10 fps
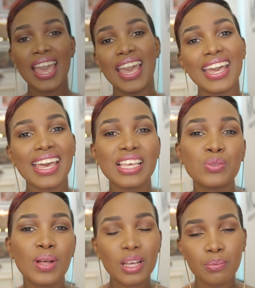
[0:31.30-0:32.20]
Hey
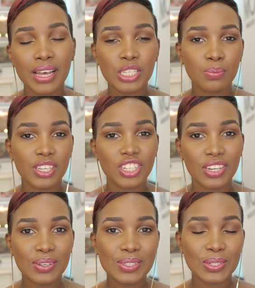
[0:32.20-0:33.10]
guys, welcome back to my
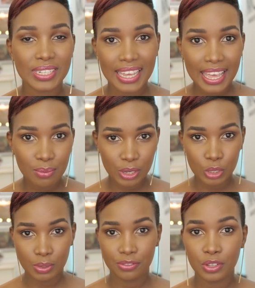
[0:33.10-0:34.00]
channel. So today I'm going
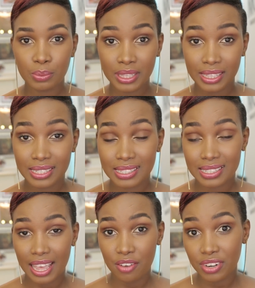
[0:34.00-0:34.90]
to be filming
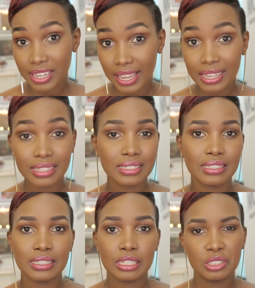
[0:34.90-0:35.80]
this everyday
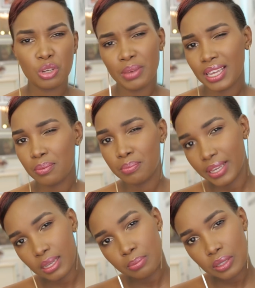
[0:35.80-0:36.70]
no makeup
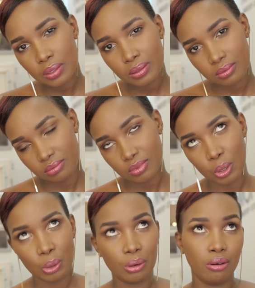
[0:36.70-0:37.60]
look
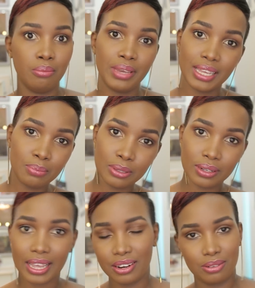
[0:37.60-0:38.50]
or makeup
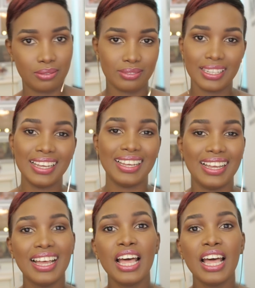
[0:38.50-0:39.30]
look, I don't know.